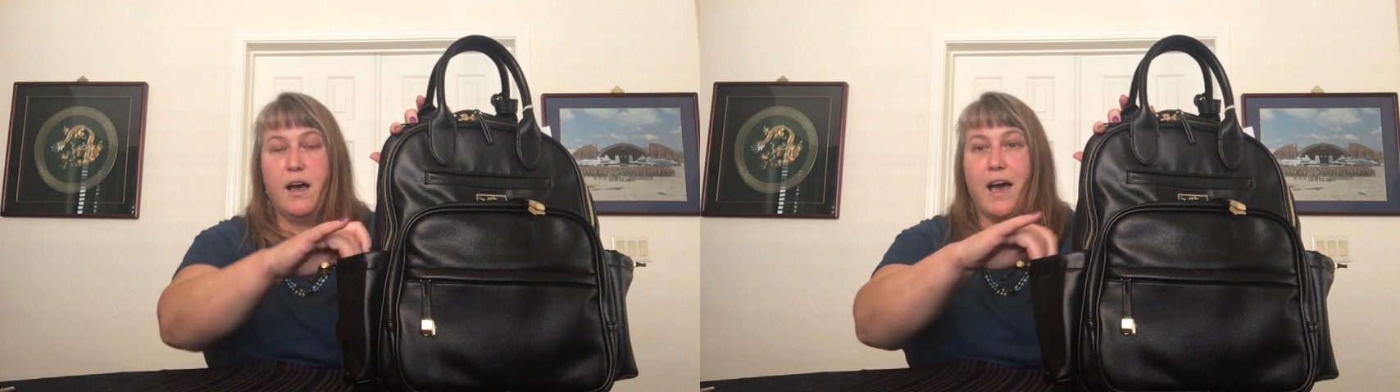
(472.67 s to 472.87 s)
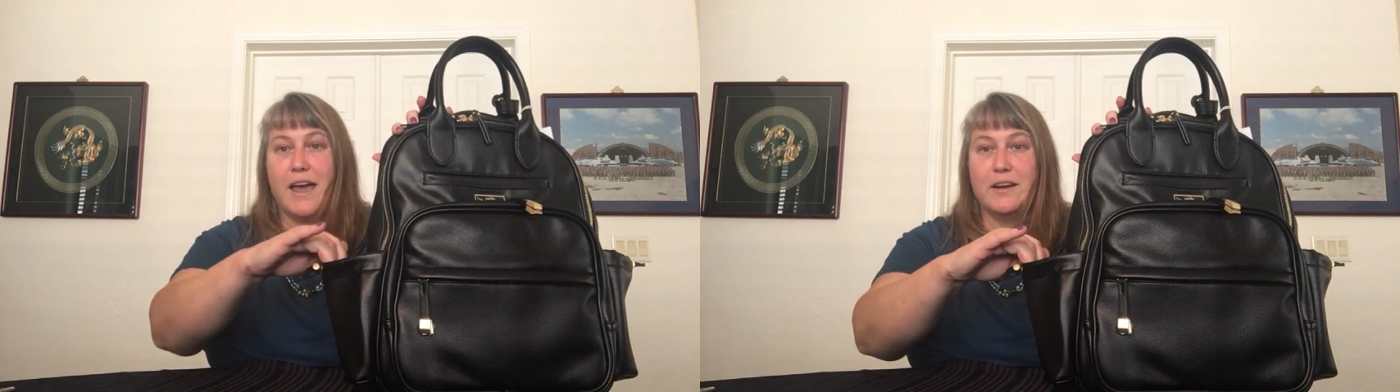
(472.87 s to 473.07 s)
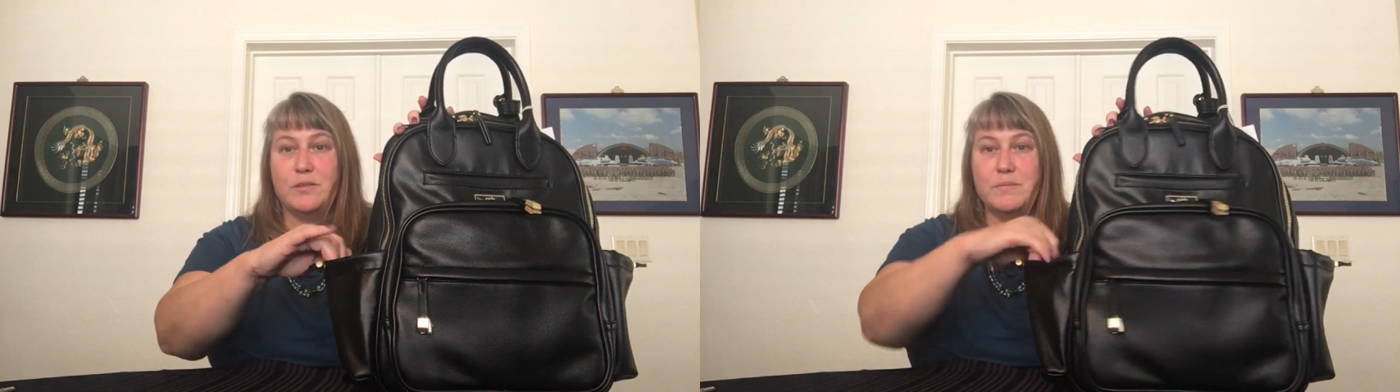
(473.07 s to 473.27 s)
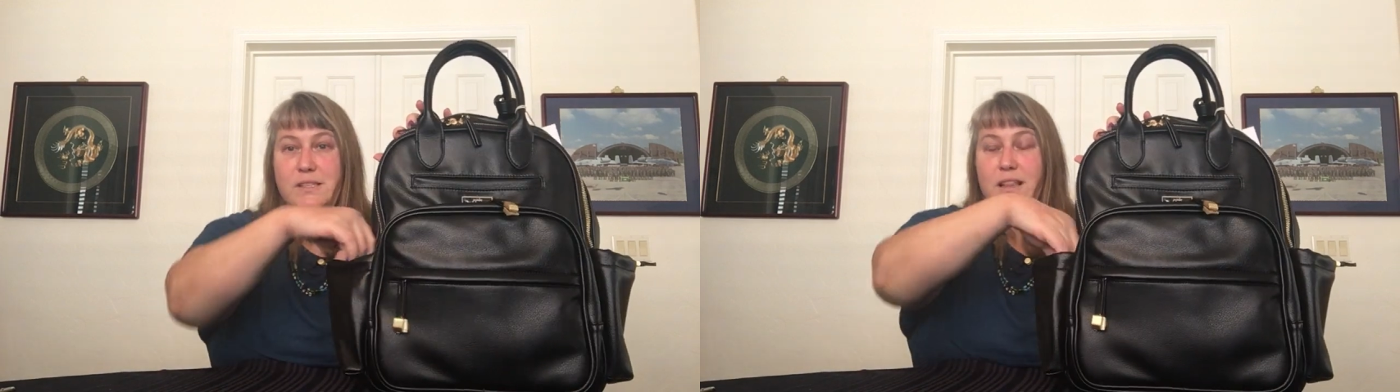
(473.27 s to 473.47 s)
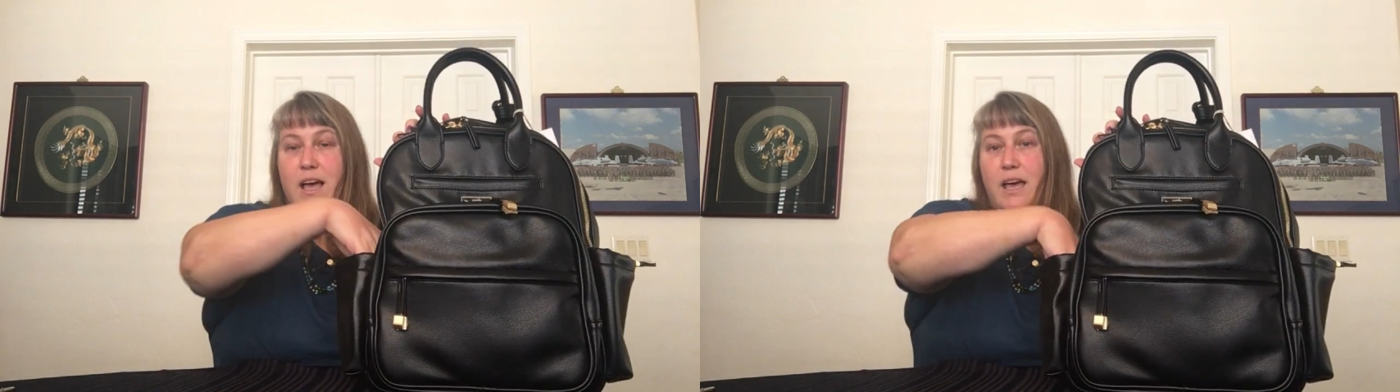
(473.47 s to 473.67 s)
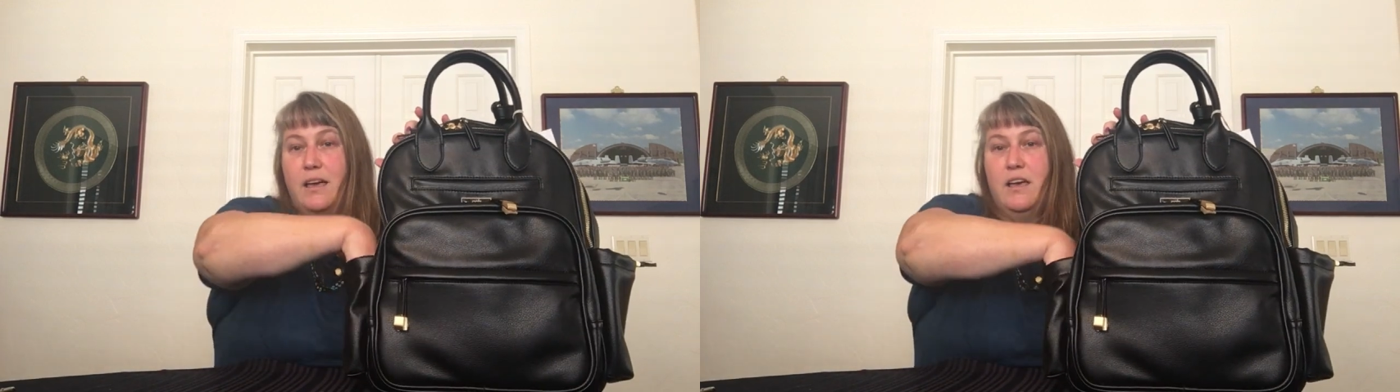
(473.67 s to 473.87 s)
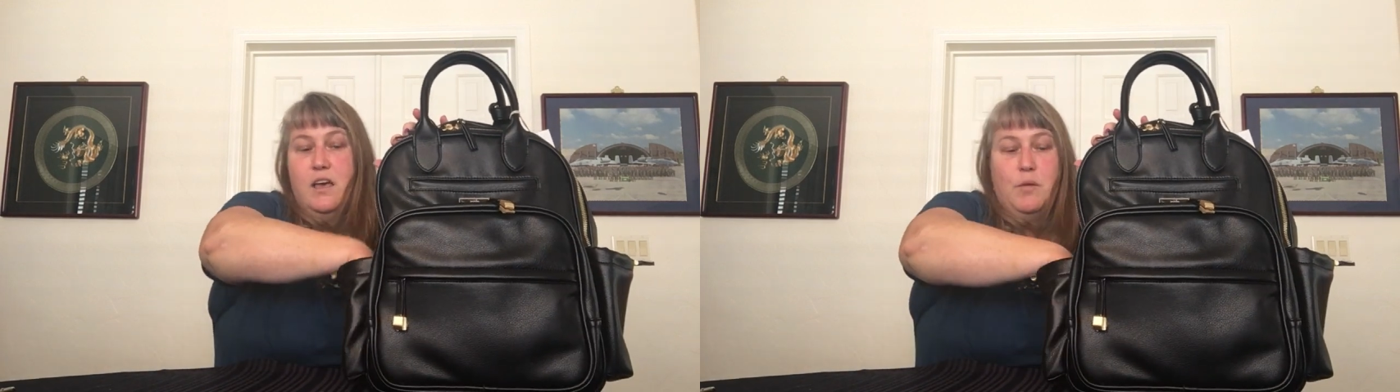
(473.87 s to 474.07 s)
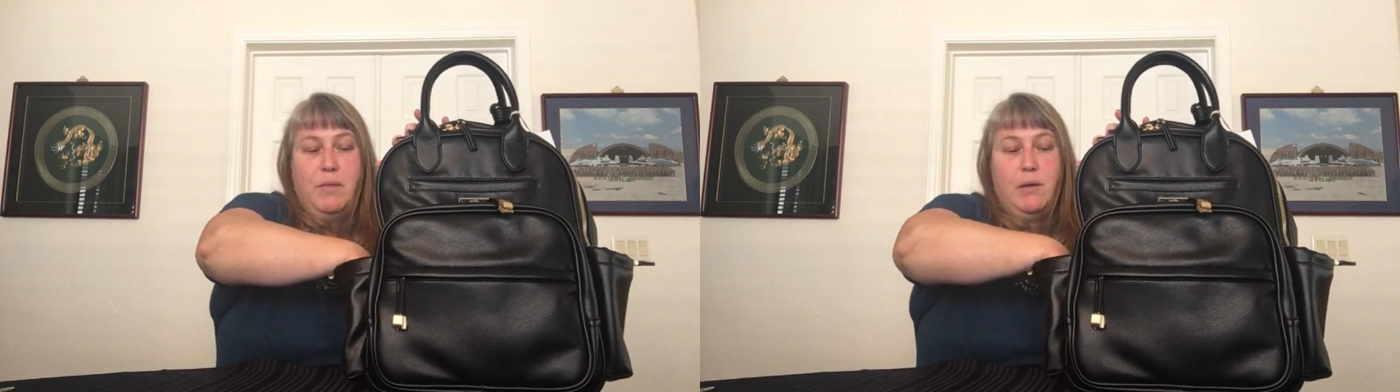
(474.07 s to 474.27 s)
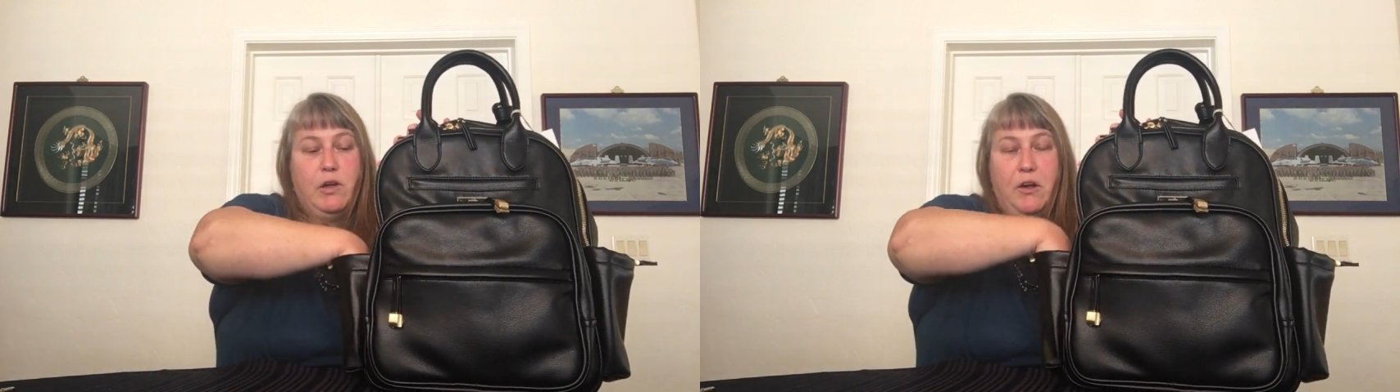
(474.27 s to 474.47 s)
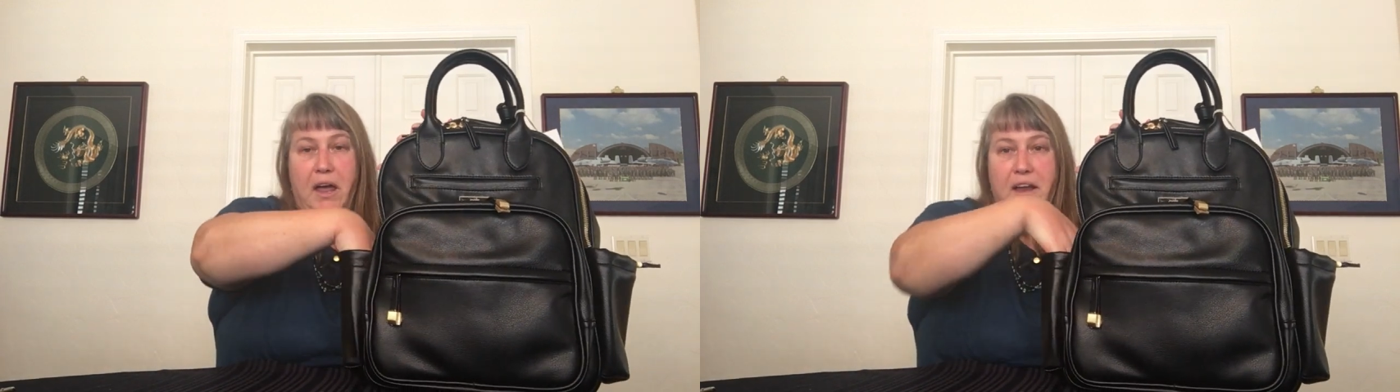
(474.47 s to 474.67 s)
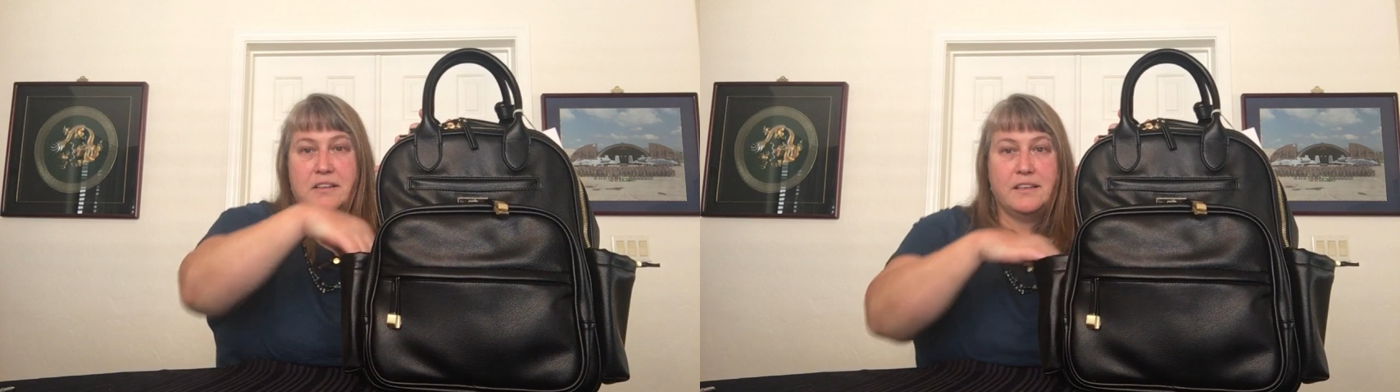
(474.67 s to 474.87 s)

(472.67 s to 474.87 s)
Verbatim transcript: items, like maybe your hand